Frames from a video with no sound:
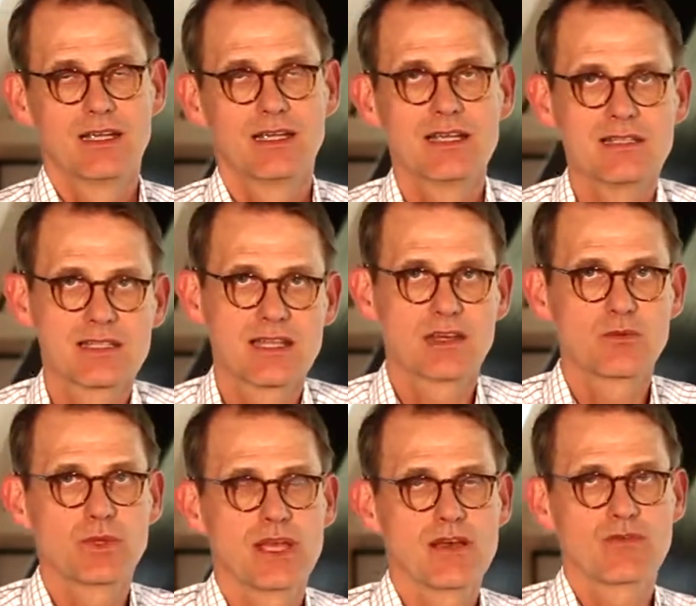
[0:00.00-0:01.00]
Instead,
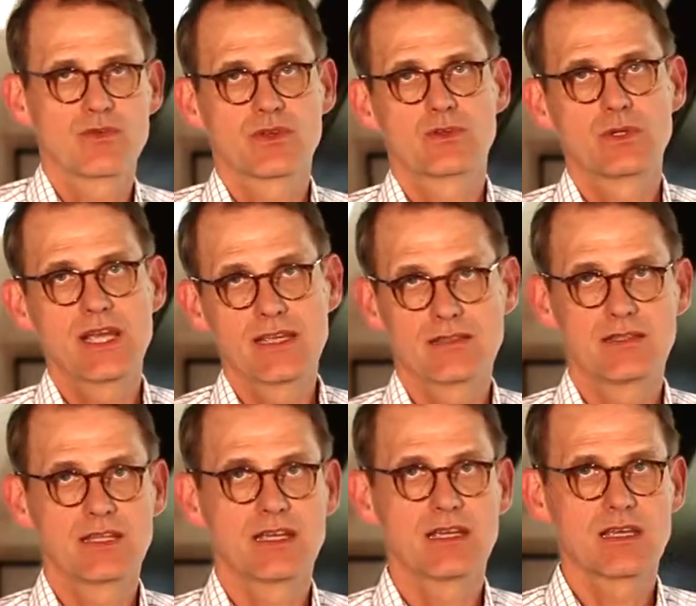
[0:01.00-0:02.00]
we have
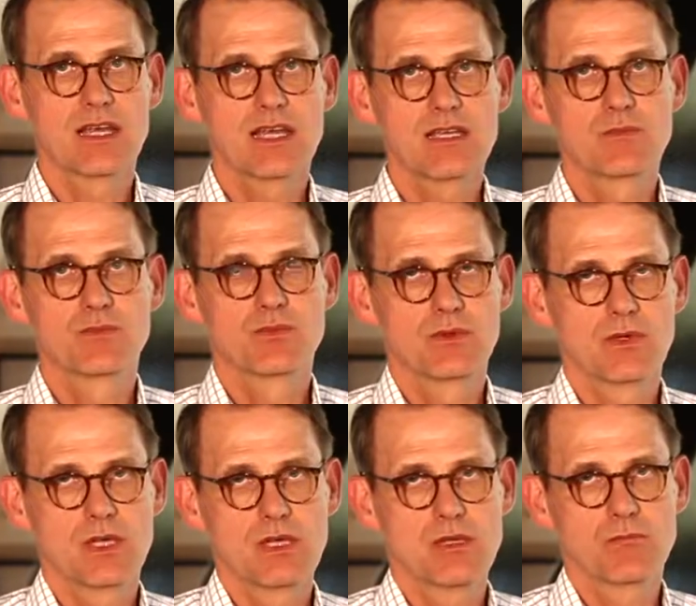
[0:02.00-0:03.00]
created a
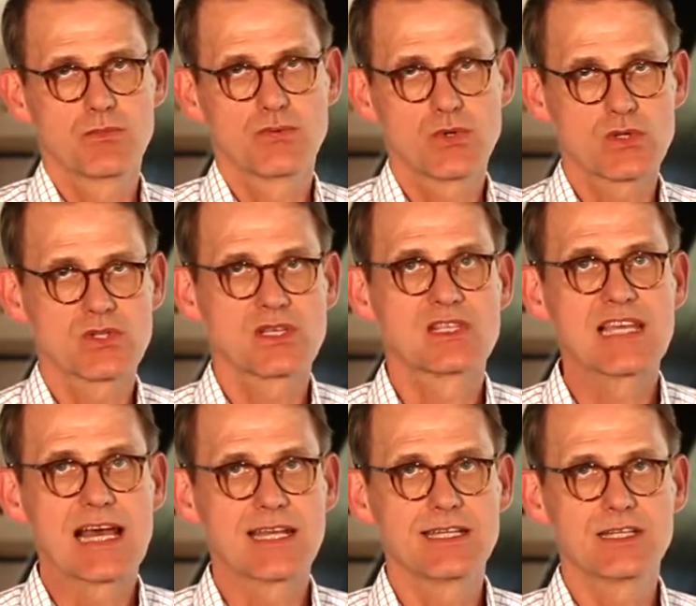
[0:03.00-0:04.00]
process
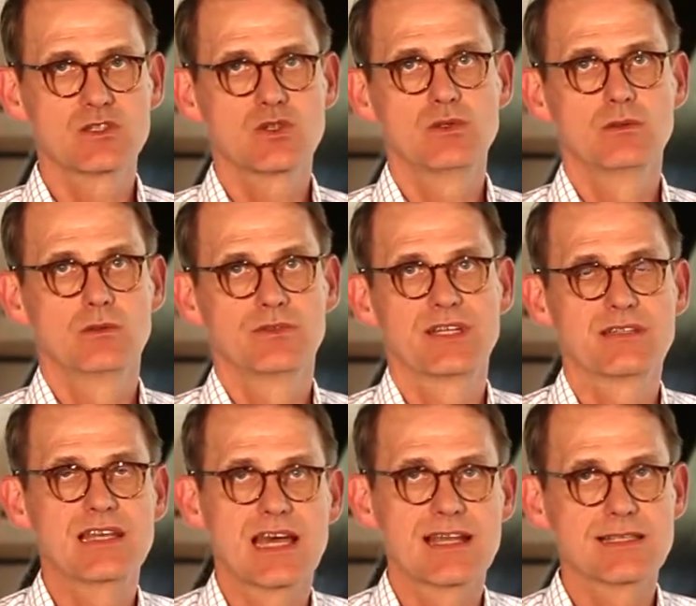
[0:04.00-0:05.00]
guiding tool that
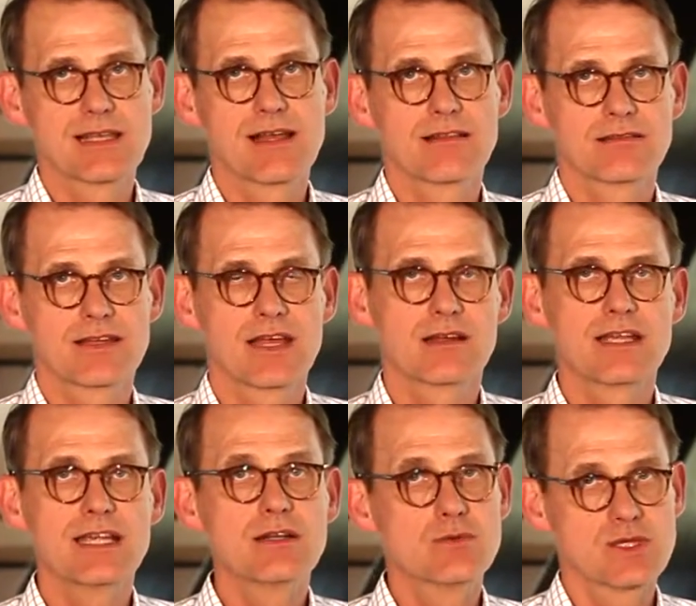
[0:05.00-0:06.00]
guides healthcare
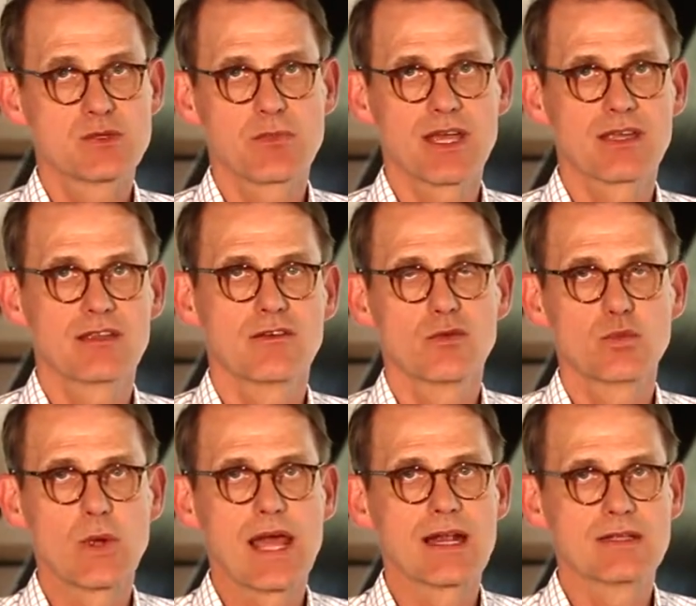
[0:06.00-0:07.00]
irrespective of
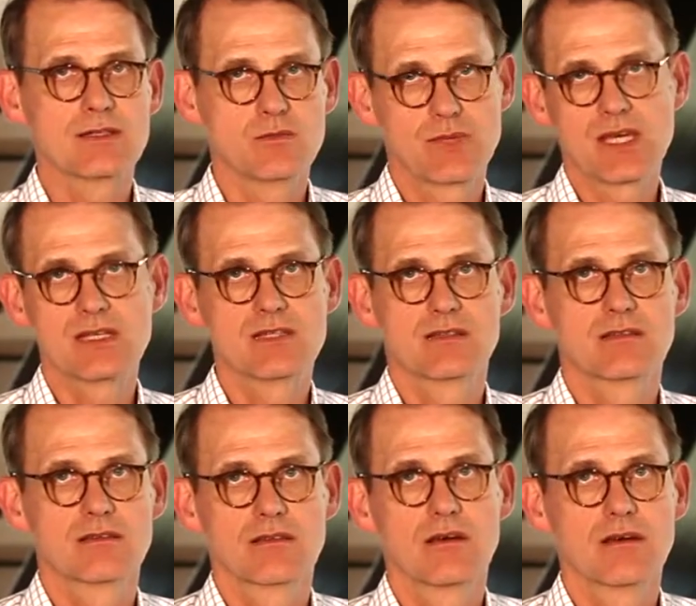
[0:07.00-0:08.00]
where the patient
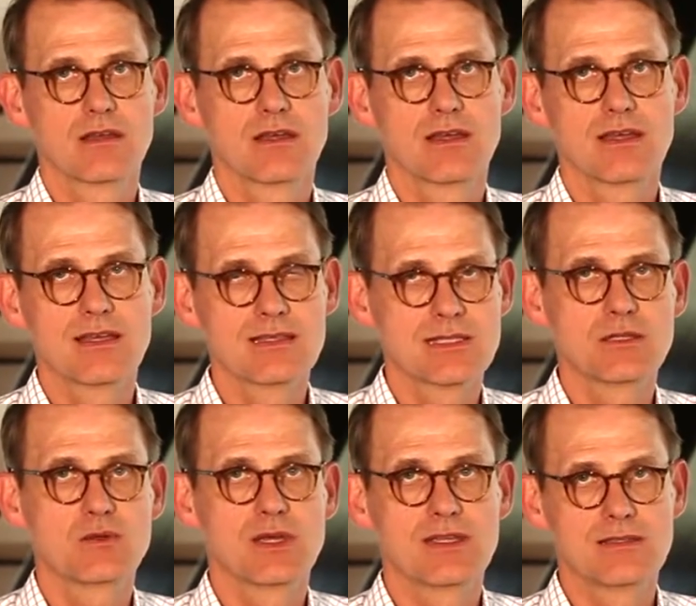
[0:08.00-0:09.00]
is
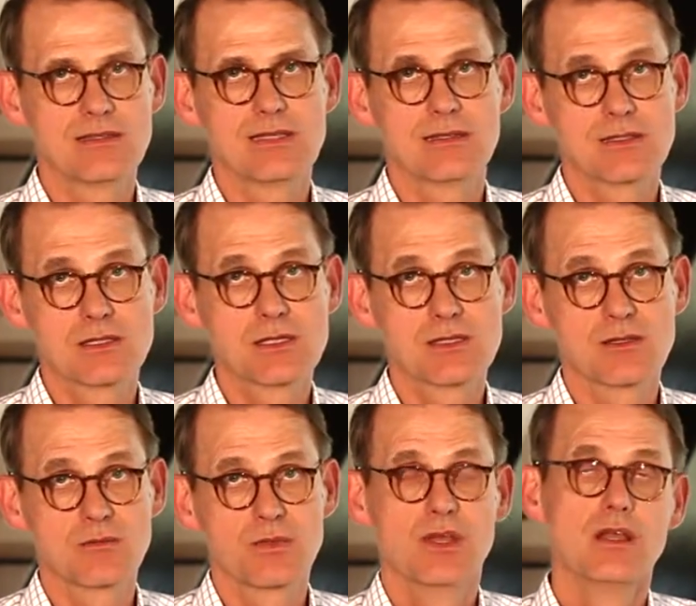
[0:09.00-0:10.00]
situated in the
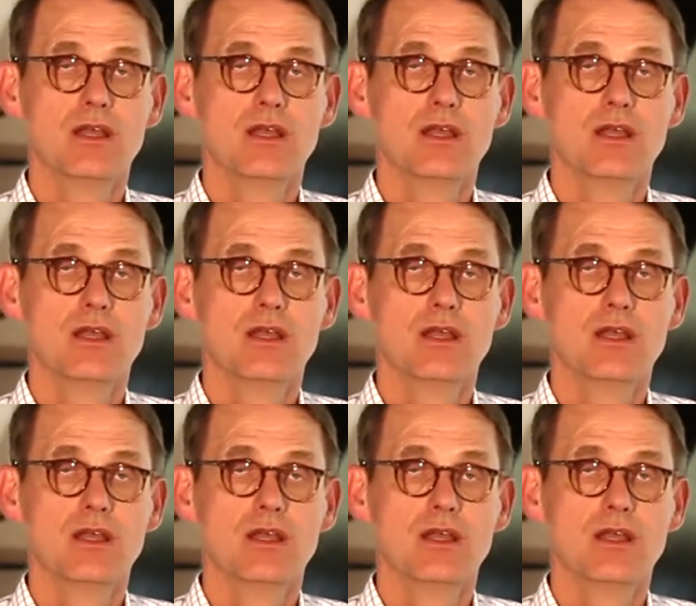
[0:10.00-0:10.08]
system.